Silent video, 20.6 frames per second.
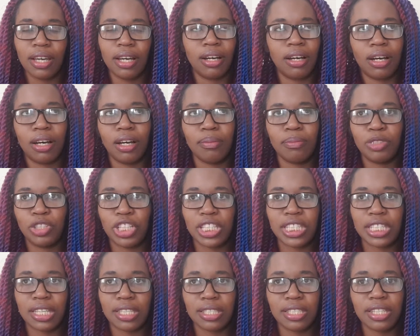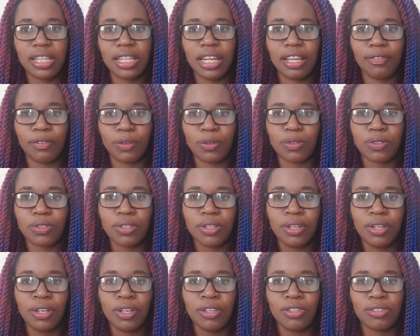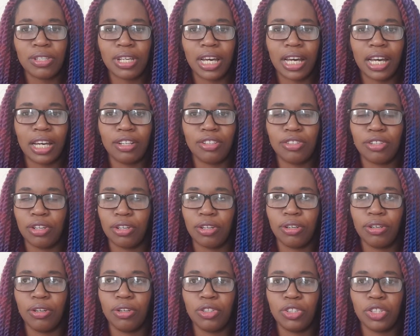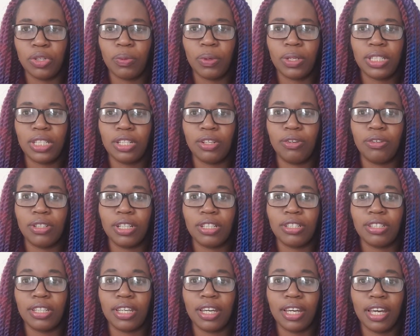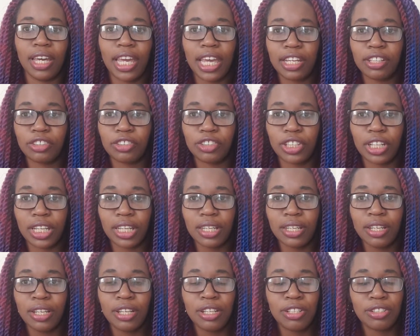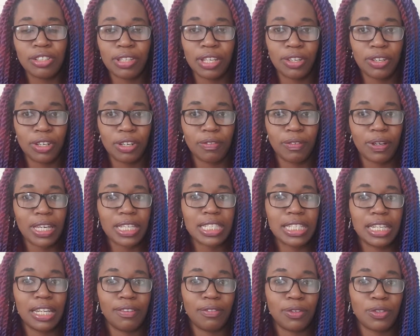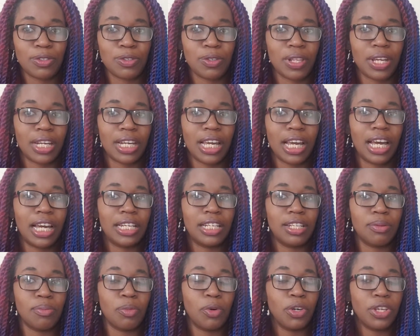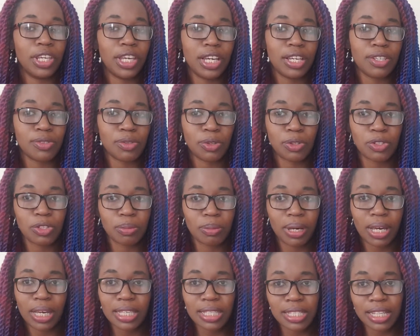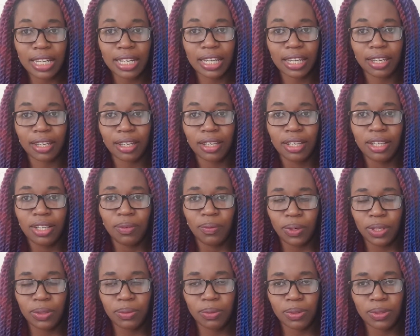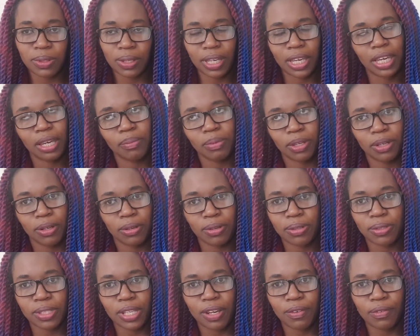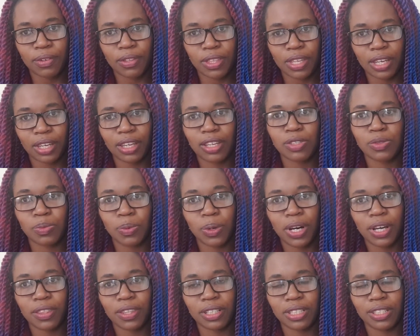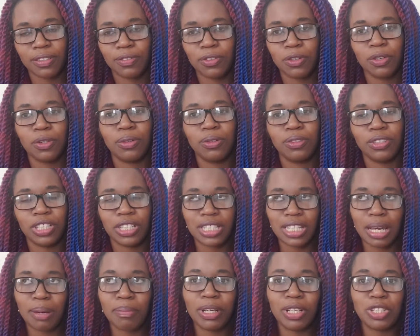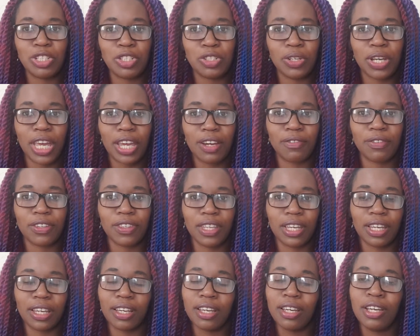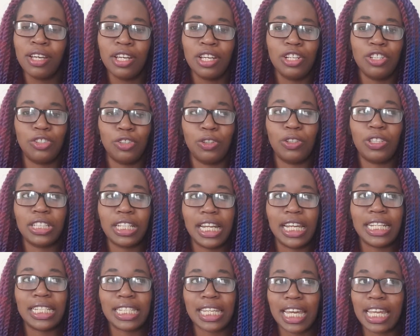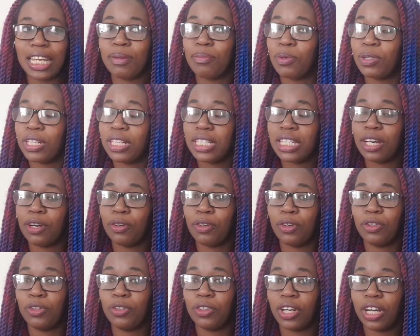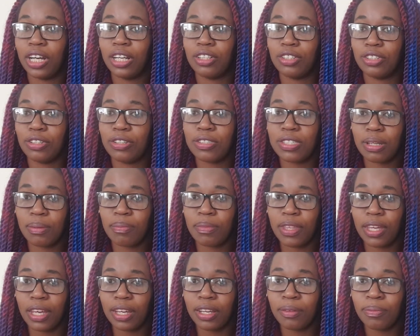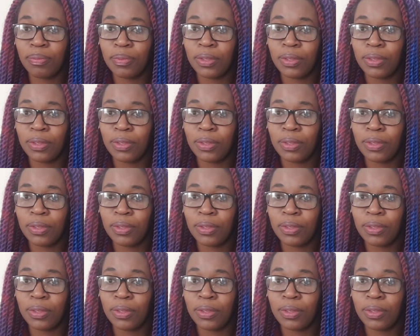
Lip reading: GCSE levels. So I had to do it in order to get entry to the university level. So that added more years onto my studying, which was okay because everything is worth it. If you determine to do everything, don't let anybody tell you you can't do something,